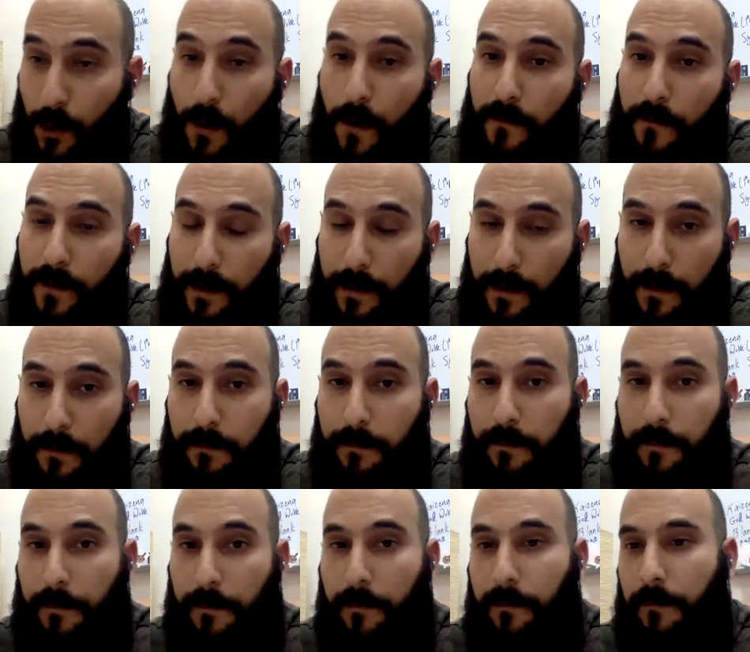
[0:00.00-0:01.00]
At least
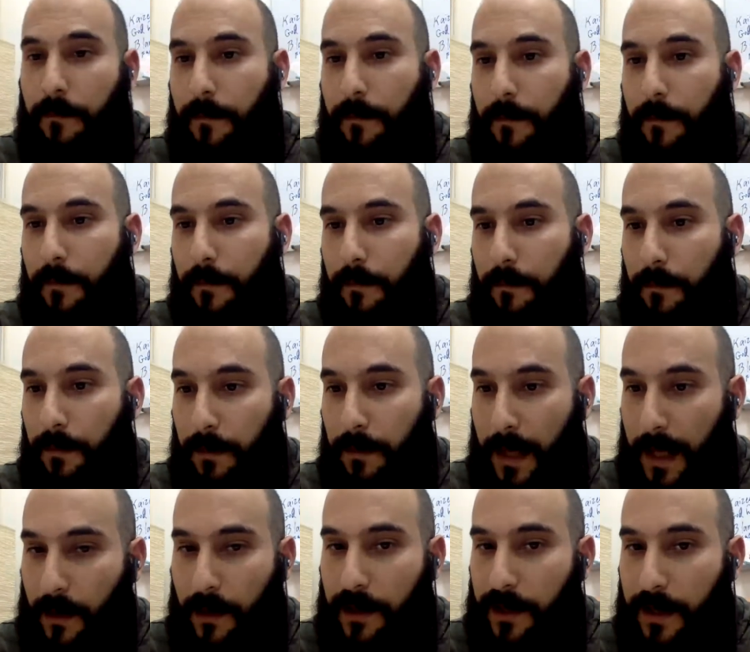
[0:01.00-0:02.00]
two of the
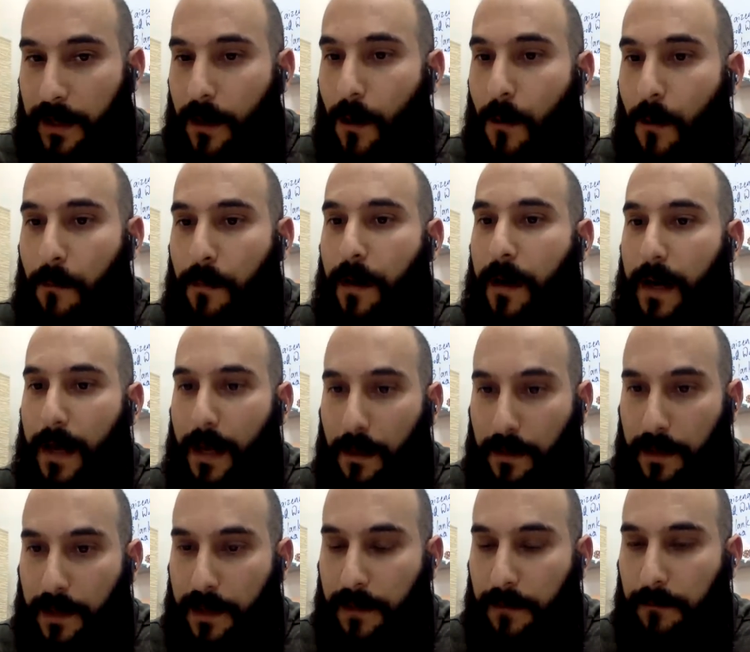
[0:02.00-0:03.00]
letters you
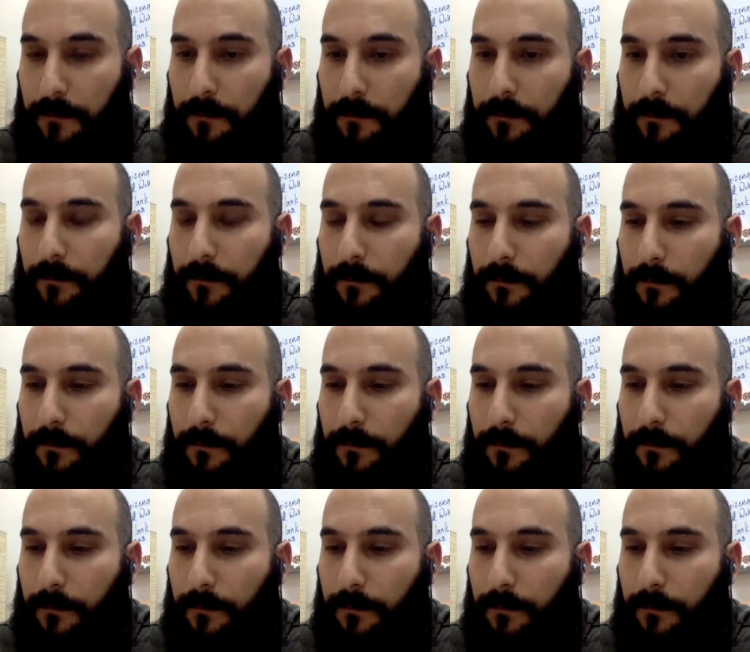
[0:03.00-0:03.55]
don't pronounce.